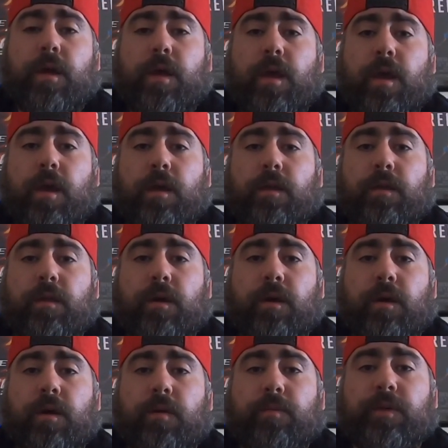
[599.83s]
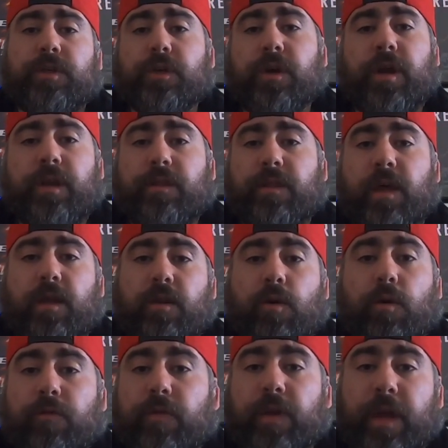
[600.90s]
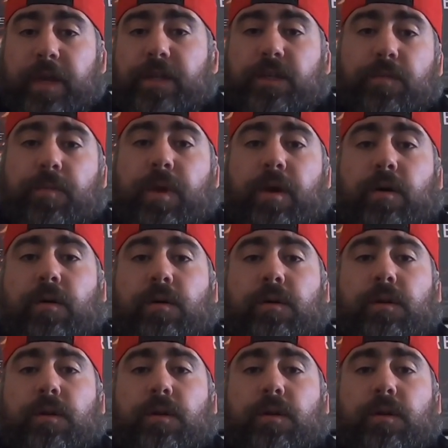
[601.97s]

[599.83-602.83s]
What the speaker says: and and be sure to hit that notification bell